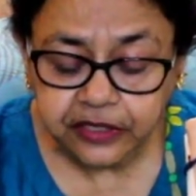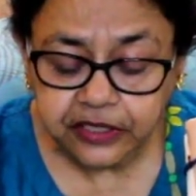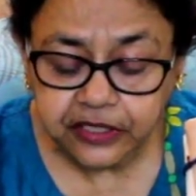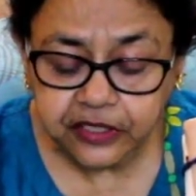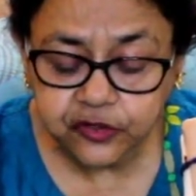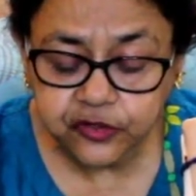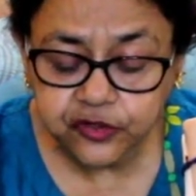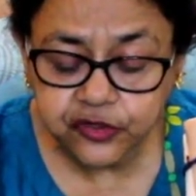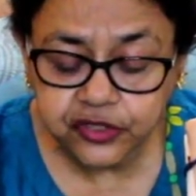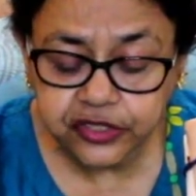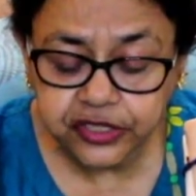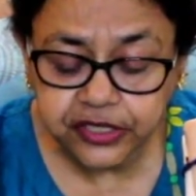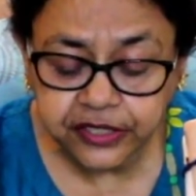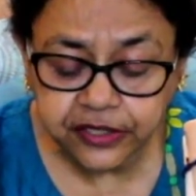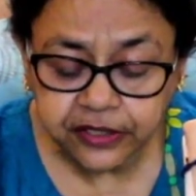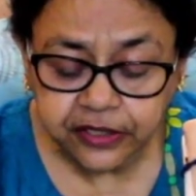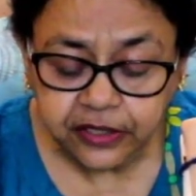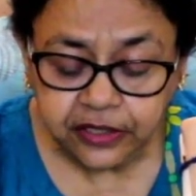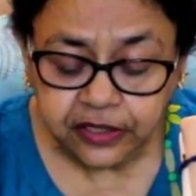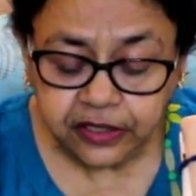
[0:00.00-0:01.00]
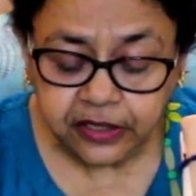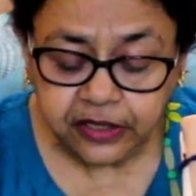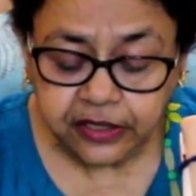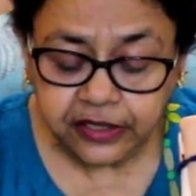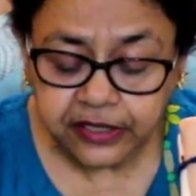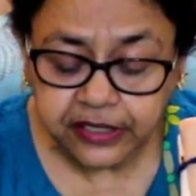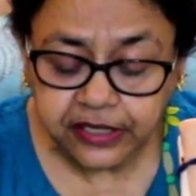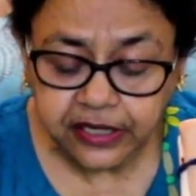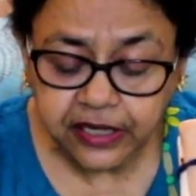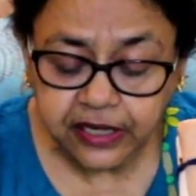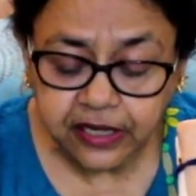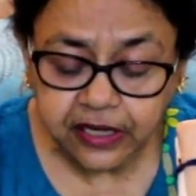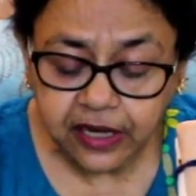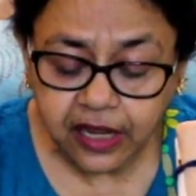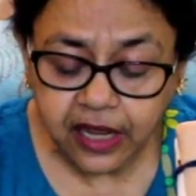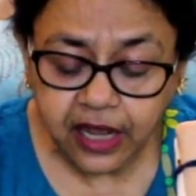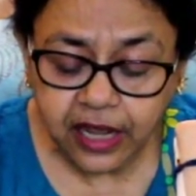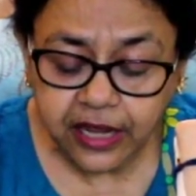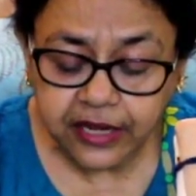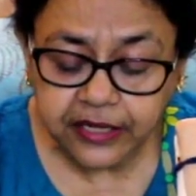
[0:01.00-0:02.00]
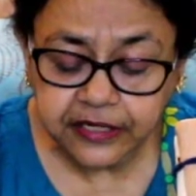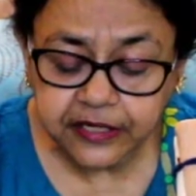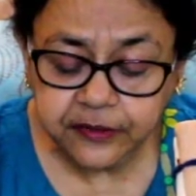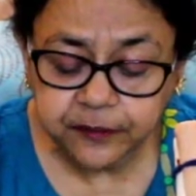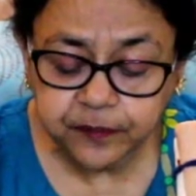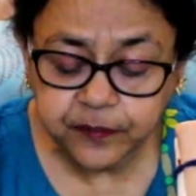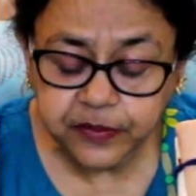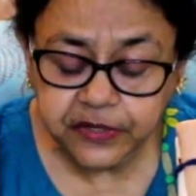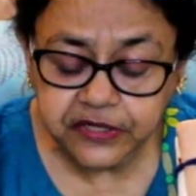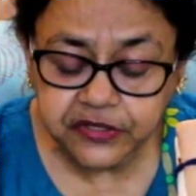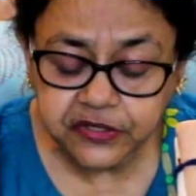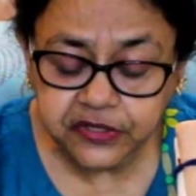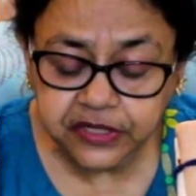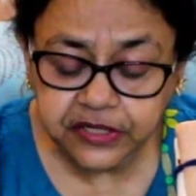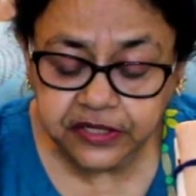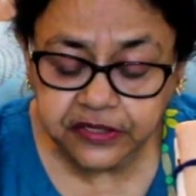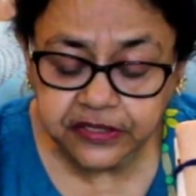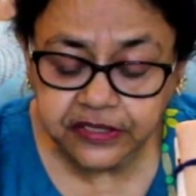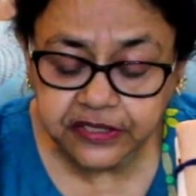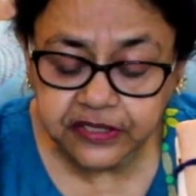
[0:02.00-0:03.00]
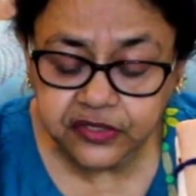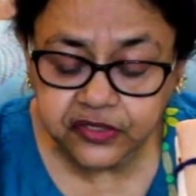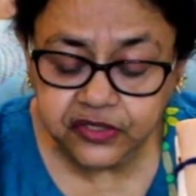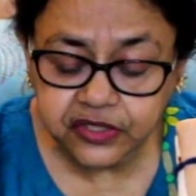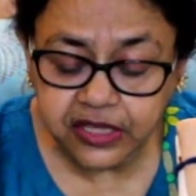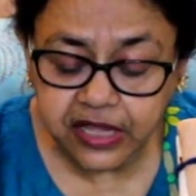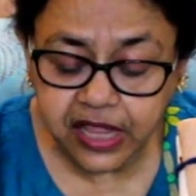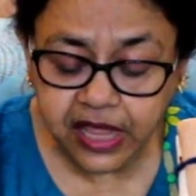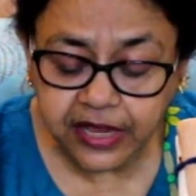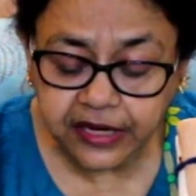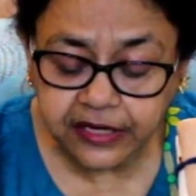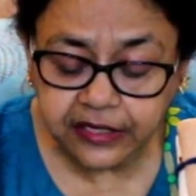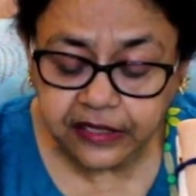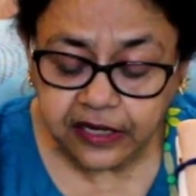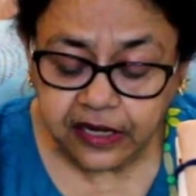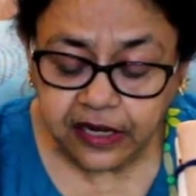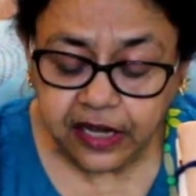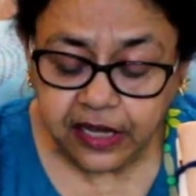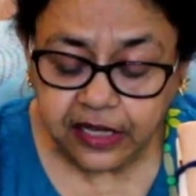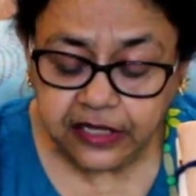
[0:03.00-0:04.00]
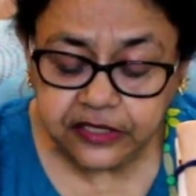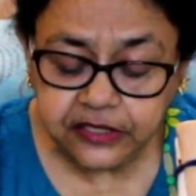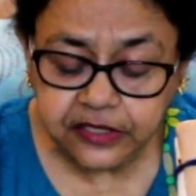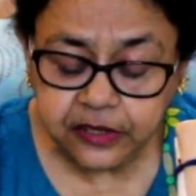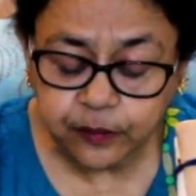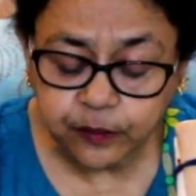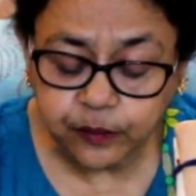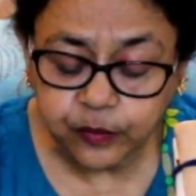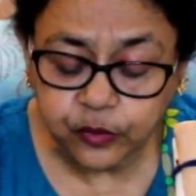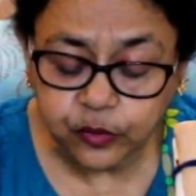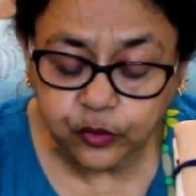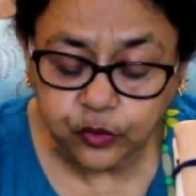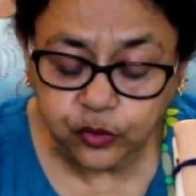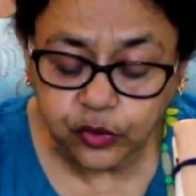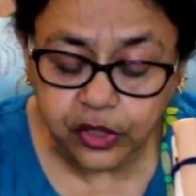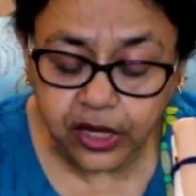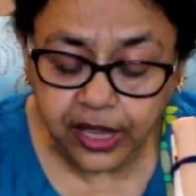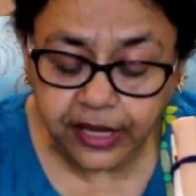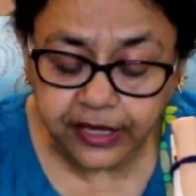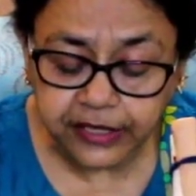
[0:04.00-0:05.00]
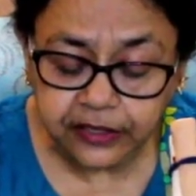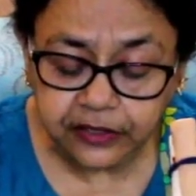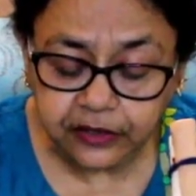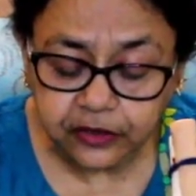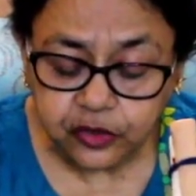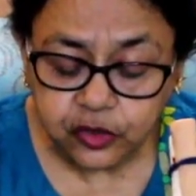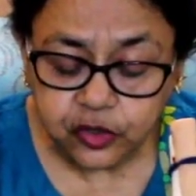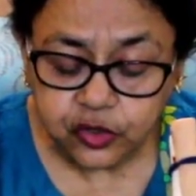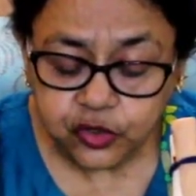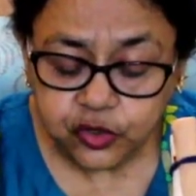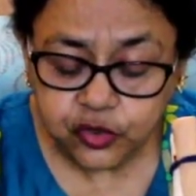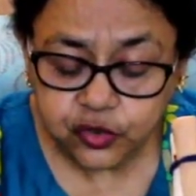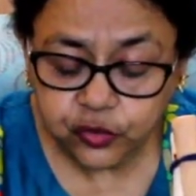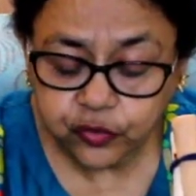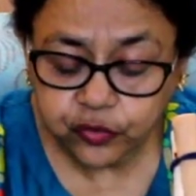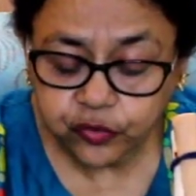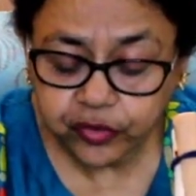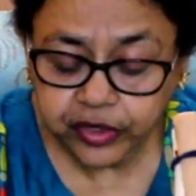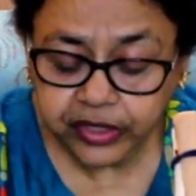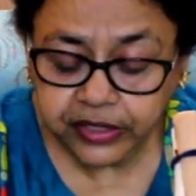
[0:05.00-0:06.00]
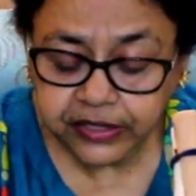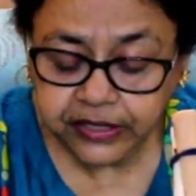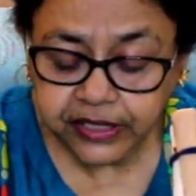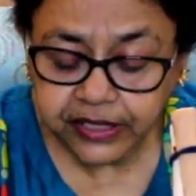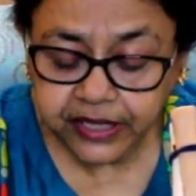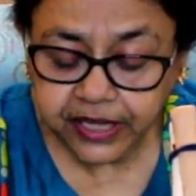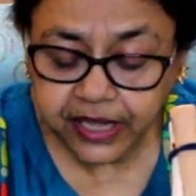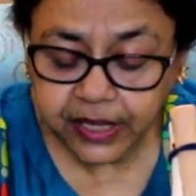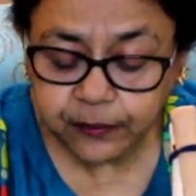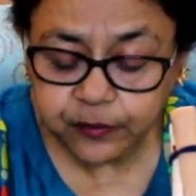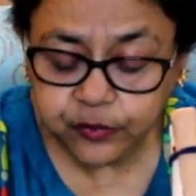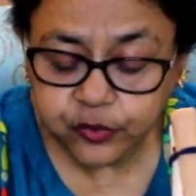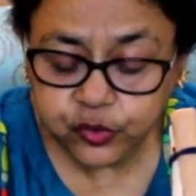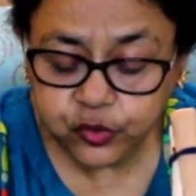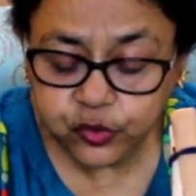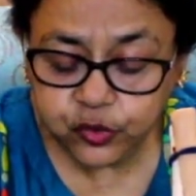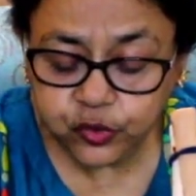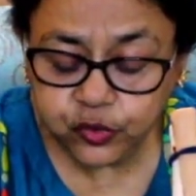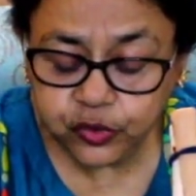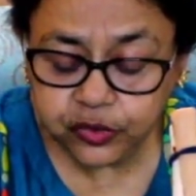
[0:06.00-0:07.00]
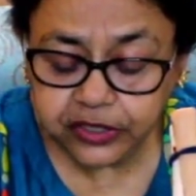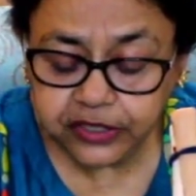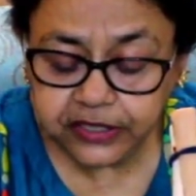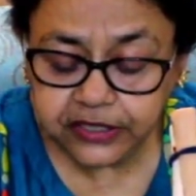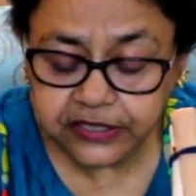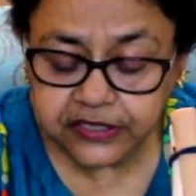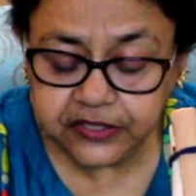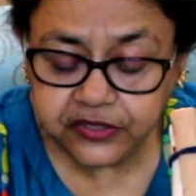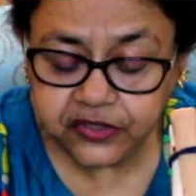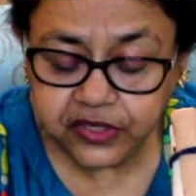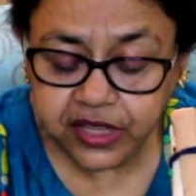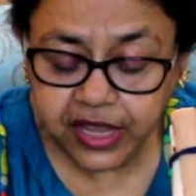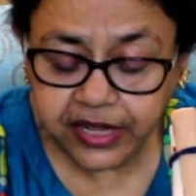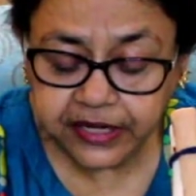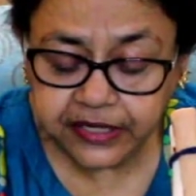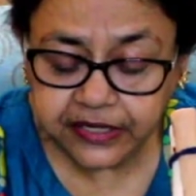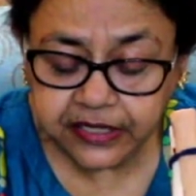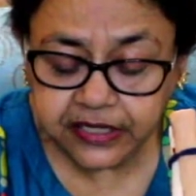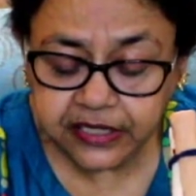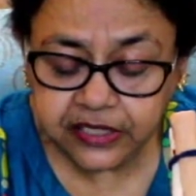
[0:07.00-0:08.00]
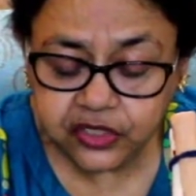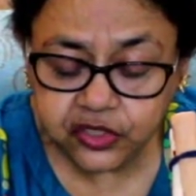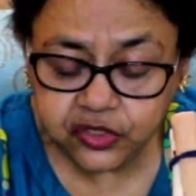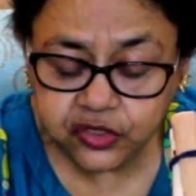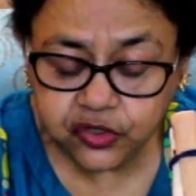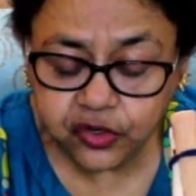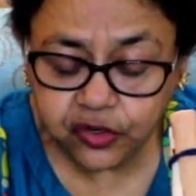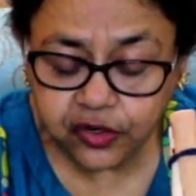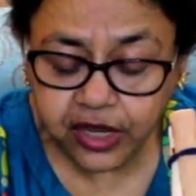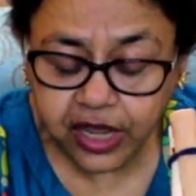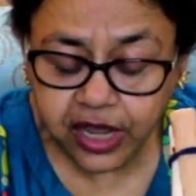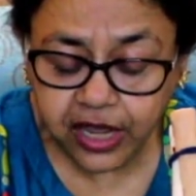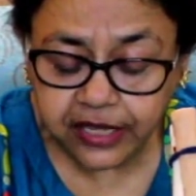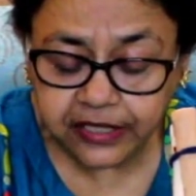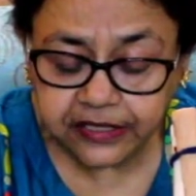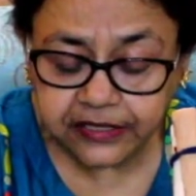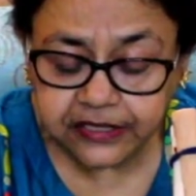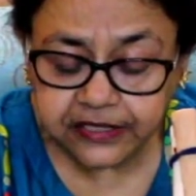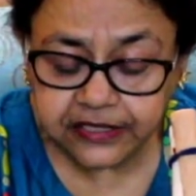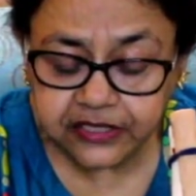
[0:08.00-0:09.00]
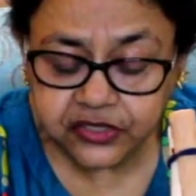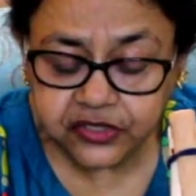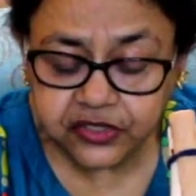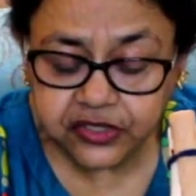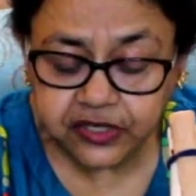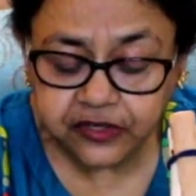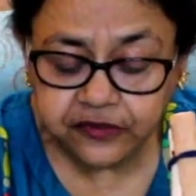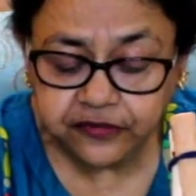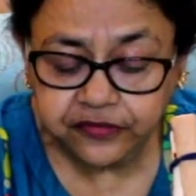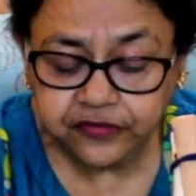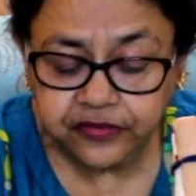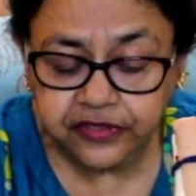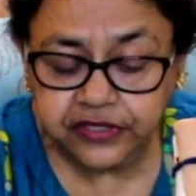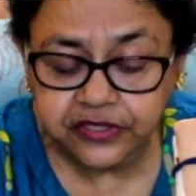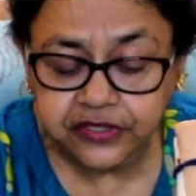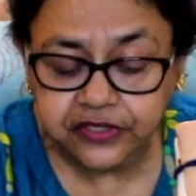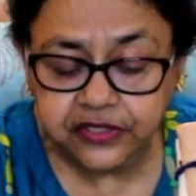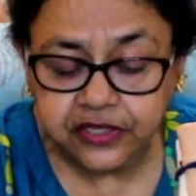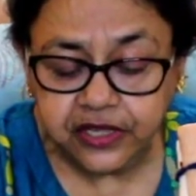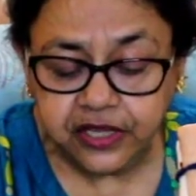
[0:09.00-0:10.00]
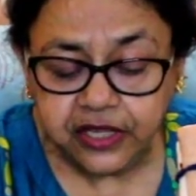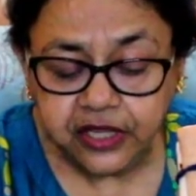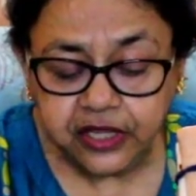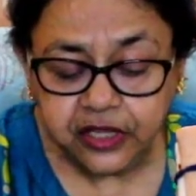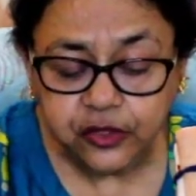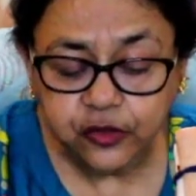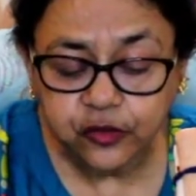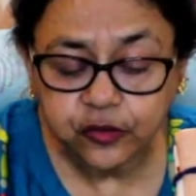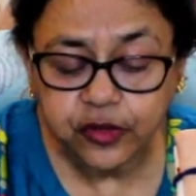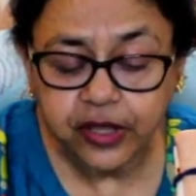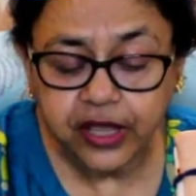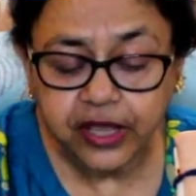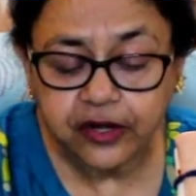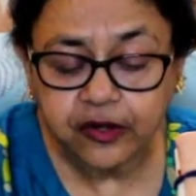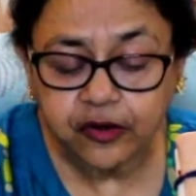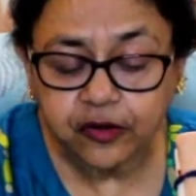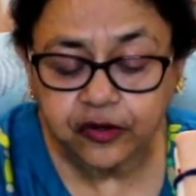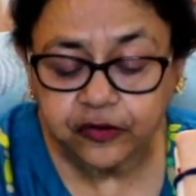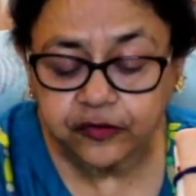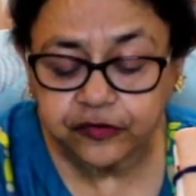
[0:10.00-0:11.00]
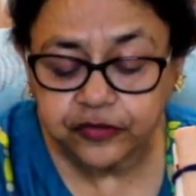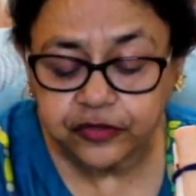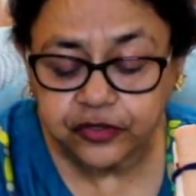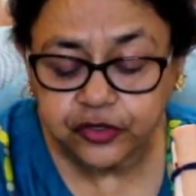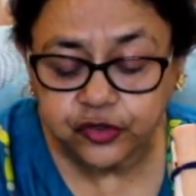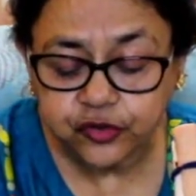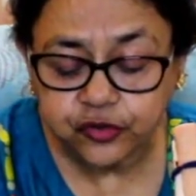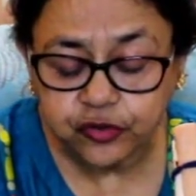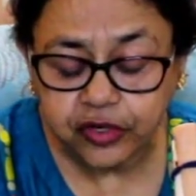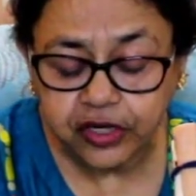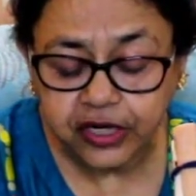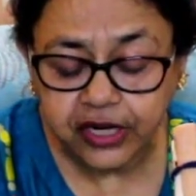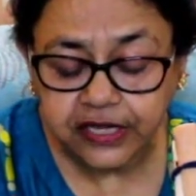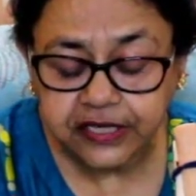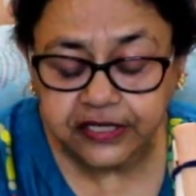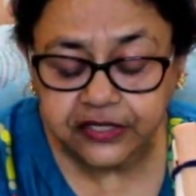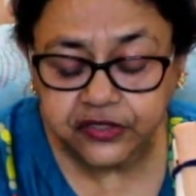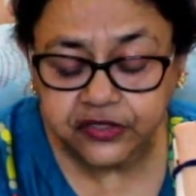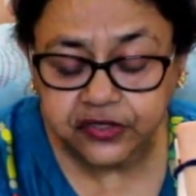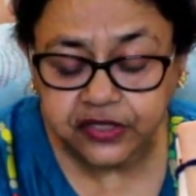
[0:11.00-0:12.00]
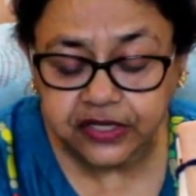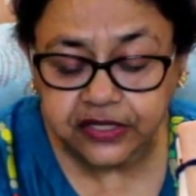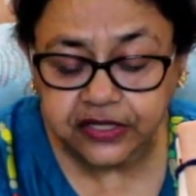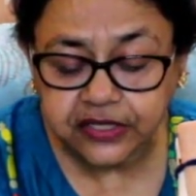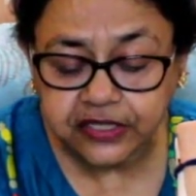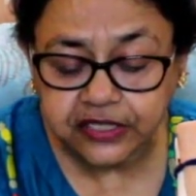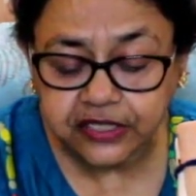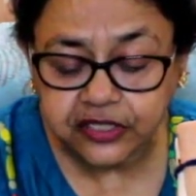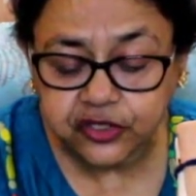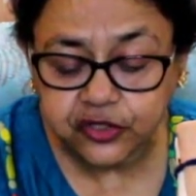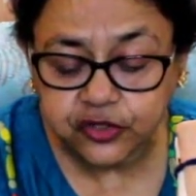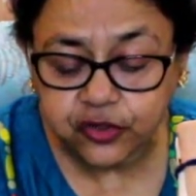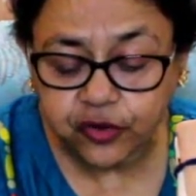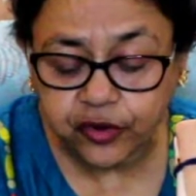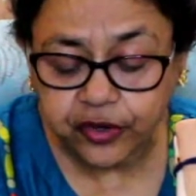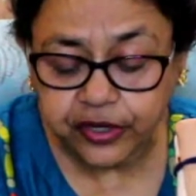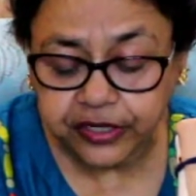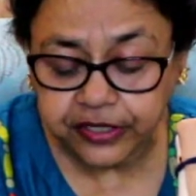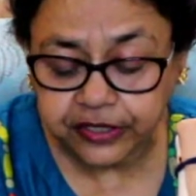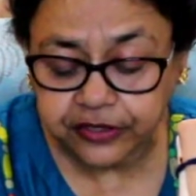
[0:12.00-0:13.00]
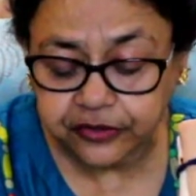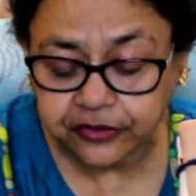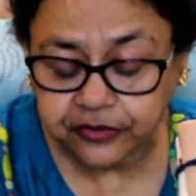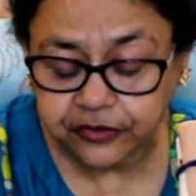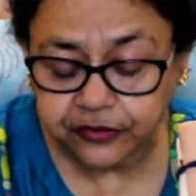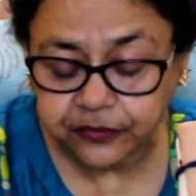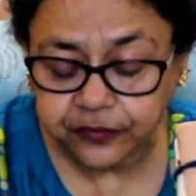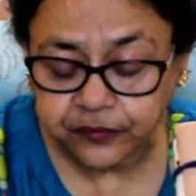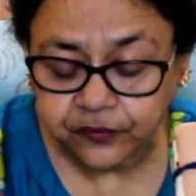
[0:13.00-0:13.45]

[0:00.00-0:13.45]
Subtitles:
You see here I represent this line as the blue line. So when the capsule is attached on either surface, you cannot visualize the knee joint.